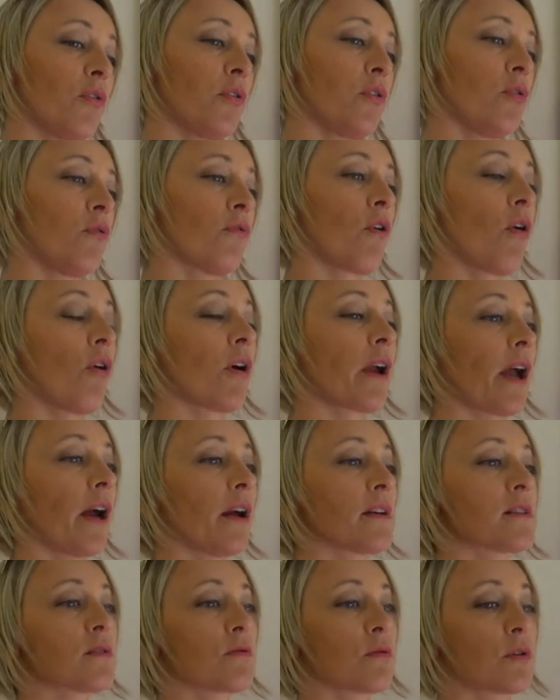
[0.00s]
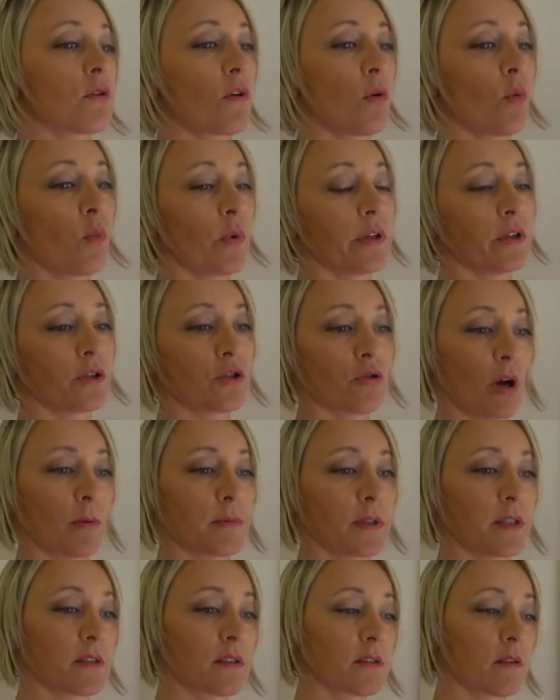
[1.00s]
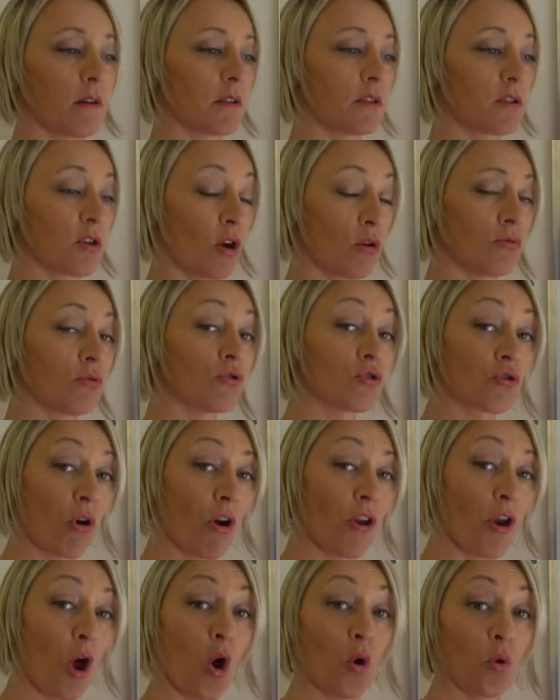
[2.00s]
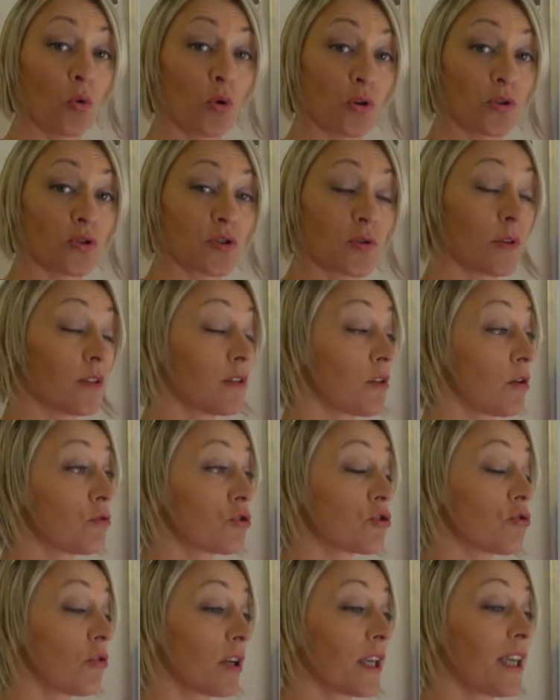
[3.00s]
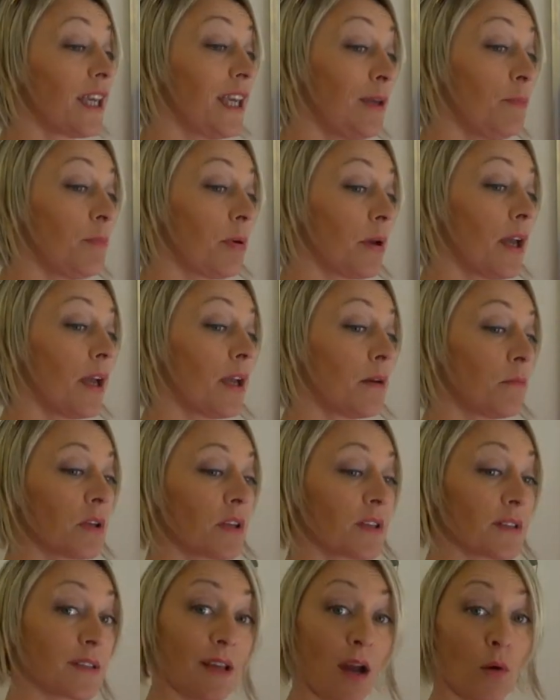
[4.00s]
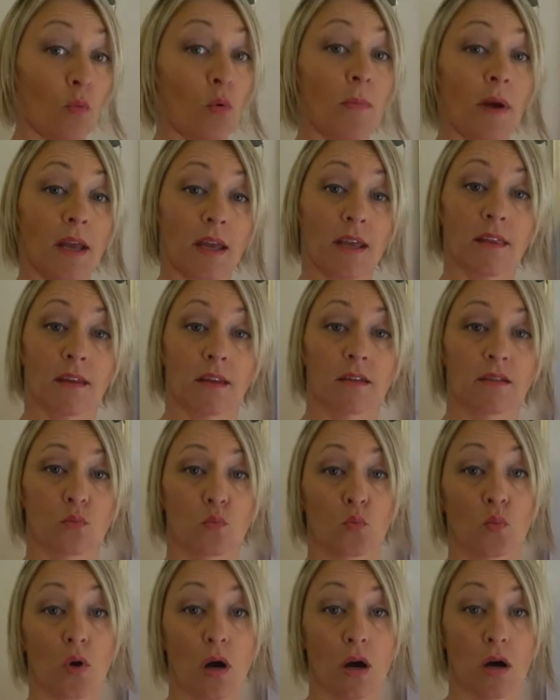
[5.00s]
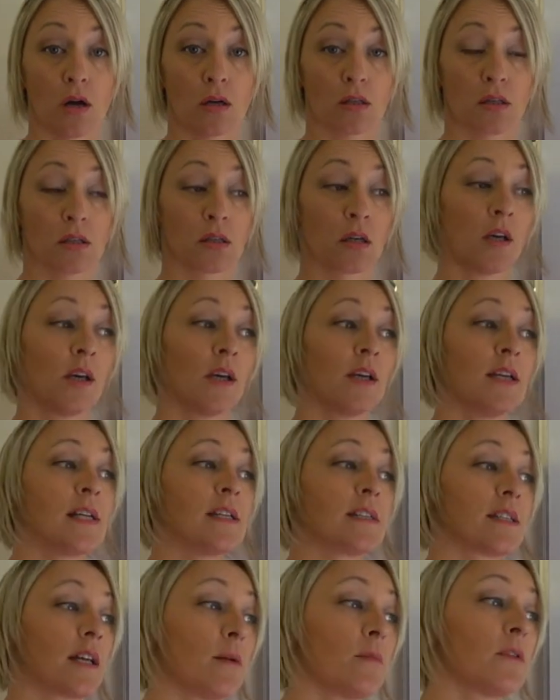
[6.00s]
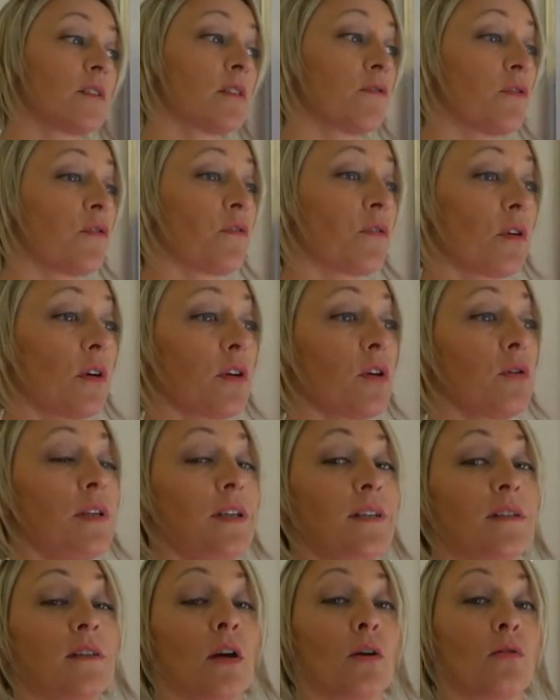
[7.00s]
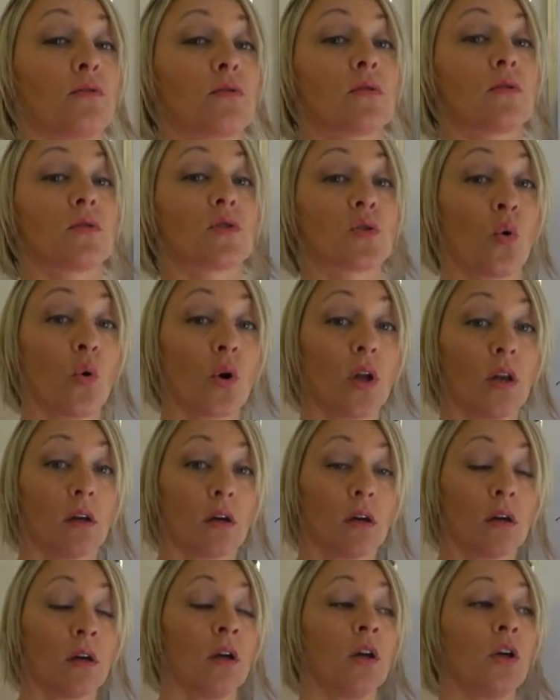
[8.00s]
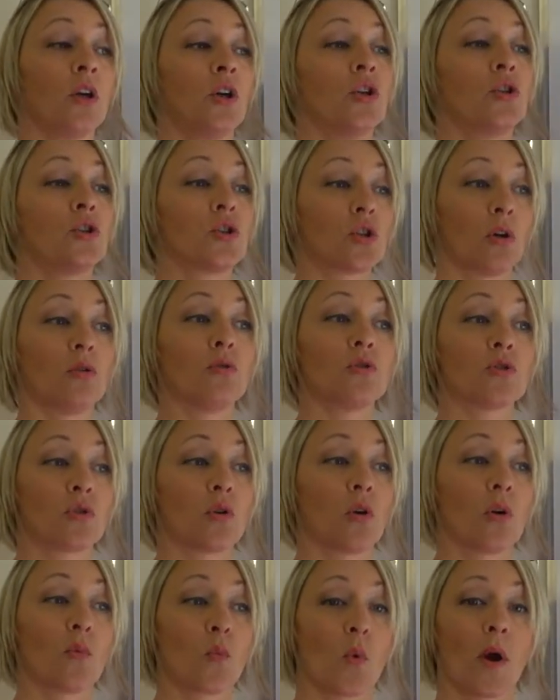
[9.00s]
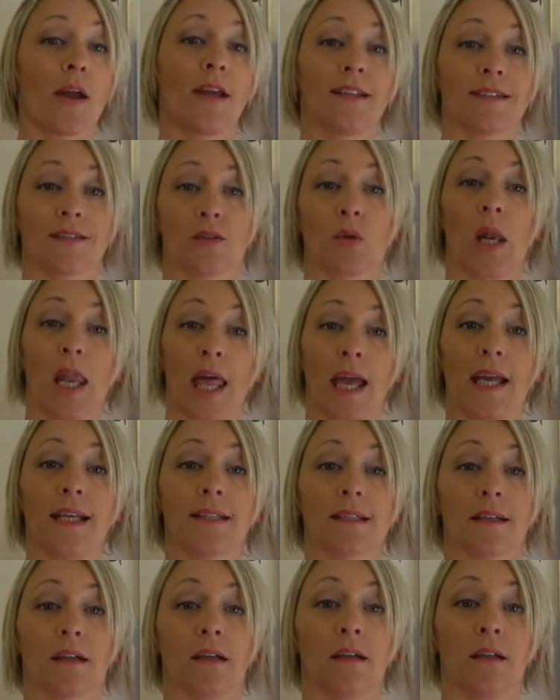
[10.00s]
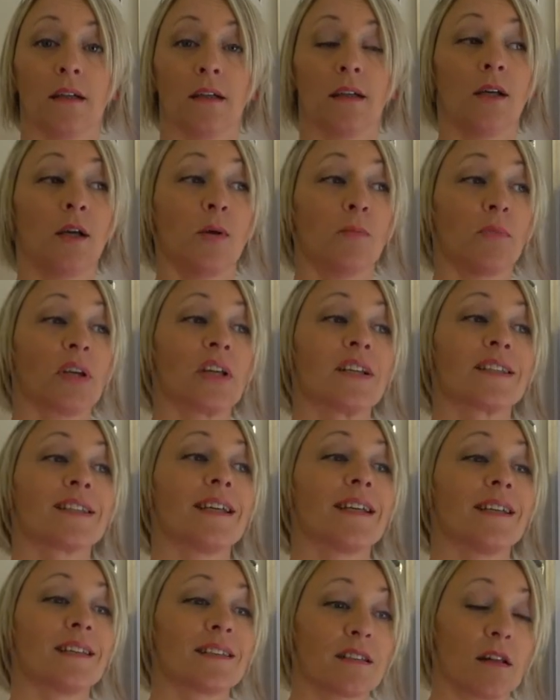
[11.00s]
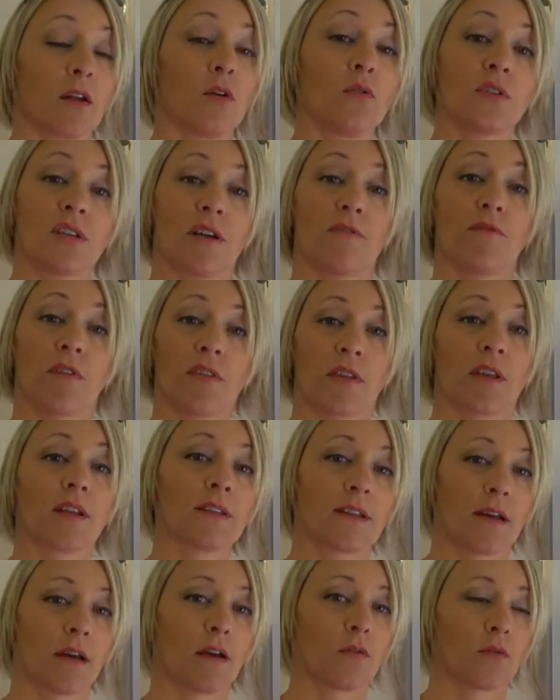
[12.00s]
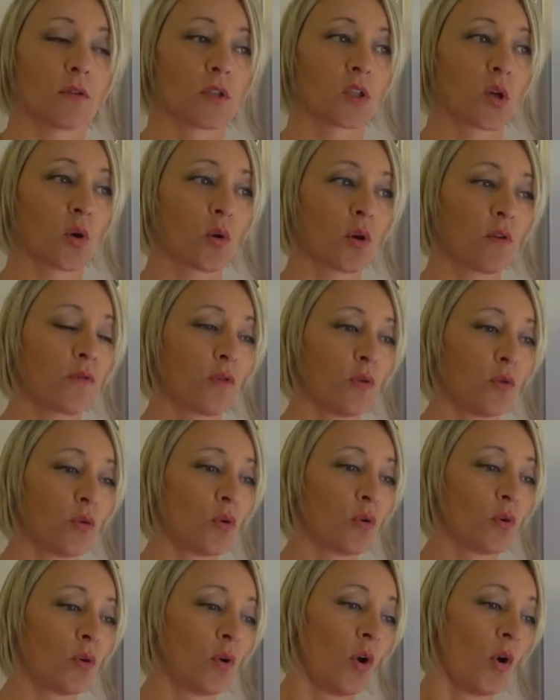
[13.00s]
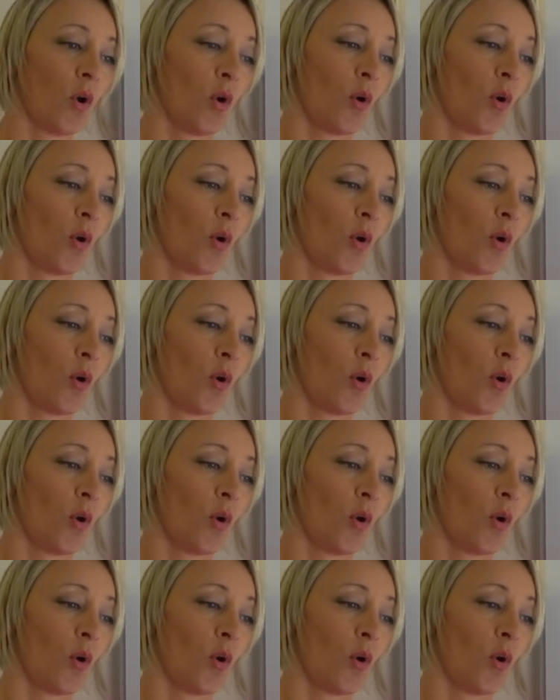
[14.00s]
that you've got gas or you've got wind trapped inside, don't try and hold on to it. Don't try and keep it in, because that will make things worse. Same as if you feel like you need to go to the toilet, don't try and wait until later, because it slows everything down. So if you're